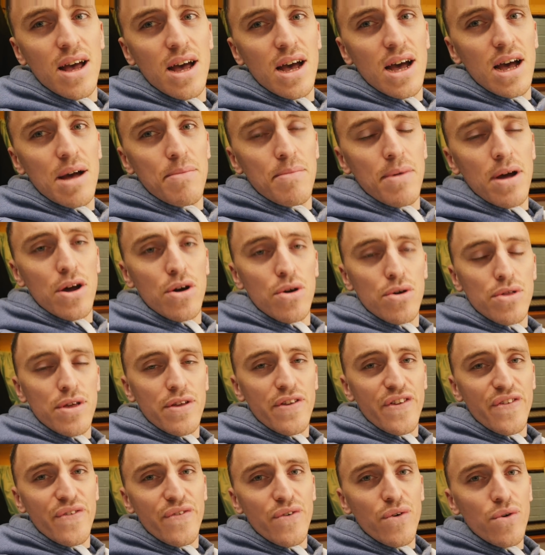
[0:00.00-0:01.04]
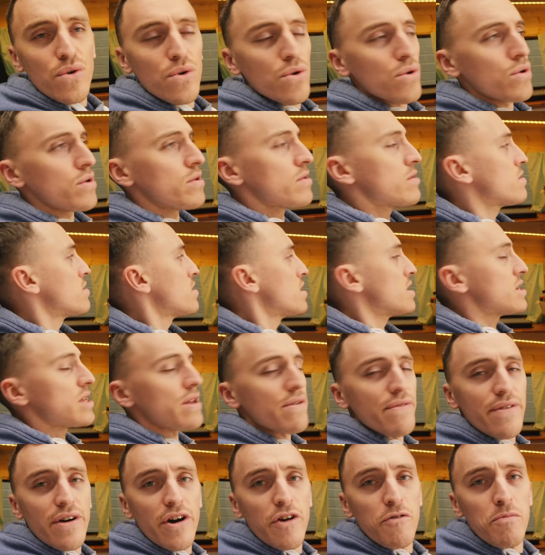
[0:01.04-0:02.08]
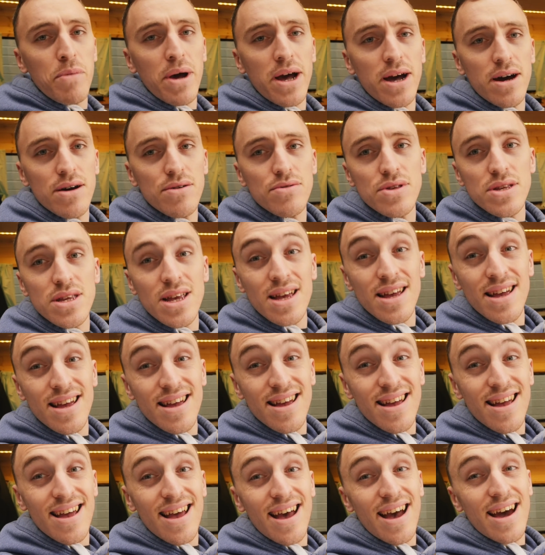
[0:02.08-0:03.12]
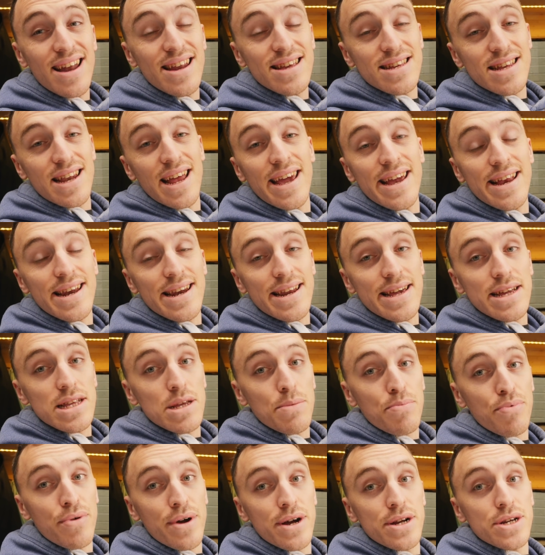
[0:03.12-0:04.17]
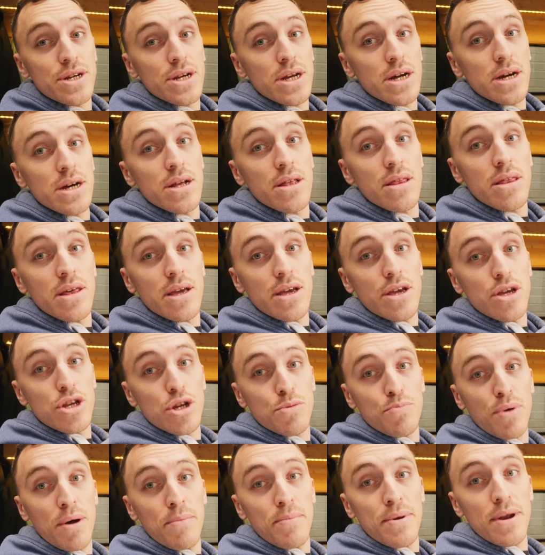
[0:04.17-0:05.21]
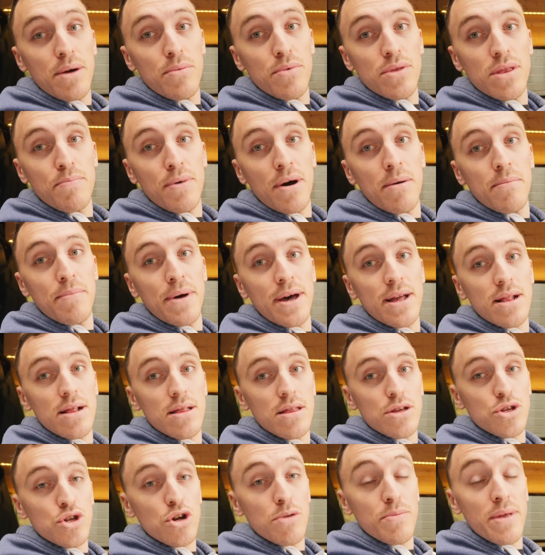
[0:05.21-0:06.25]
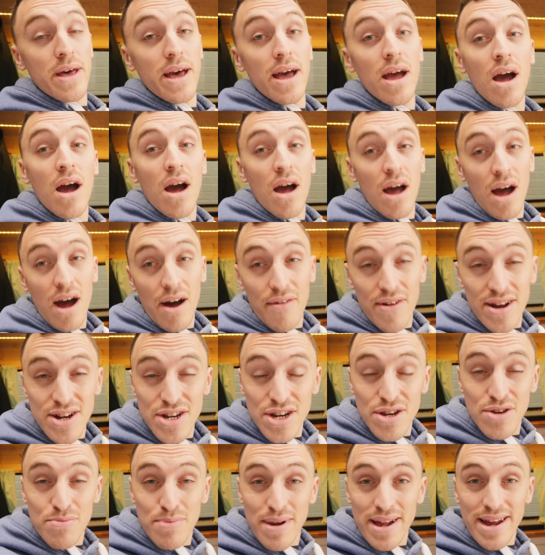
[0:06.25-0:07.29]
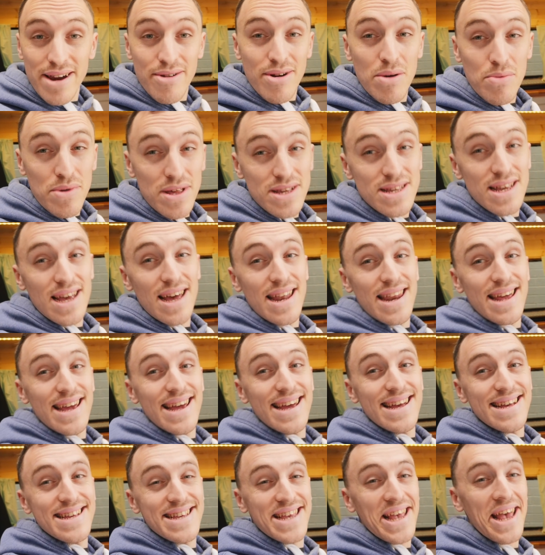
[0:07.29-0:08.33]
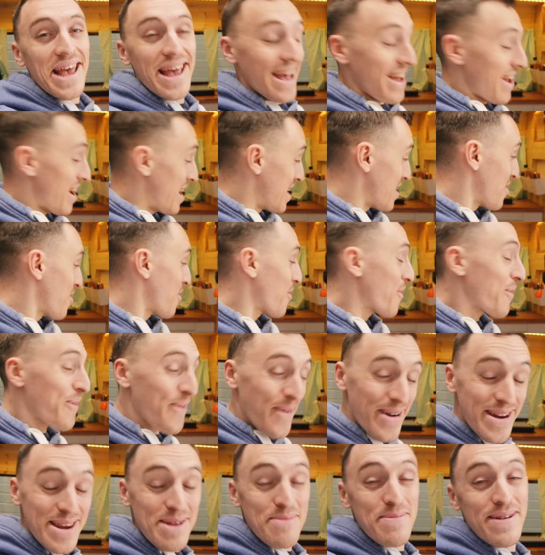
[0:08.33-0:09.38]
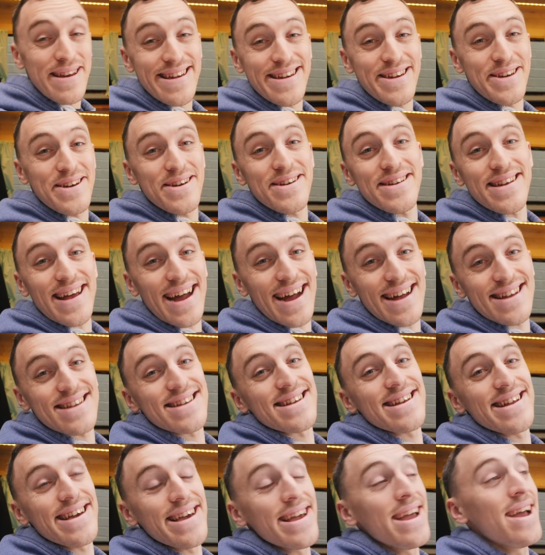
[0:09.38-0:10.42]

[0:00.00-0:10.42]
I got this for £35. And it's an 8-litre pressure thing. You just pump it up with the pump handle at the top there. I've actually played around with this and it is incredibly good actually.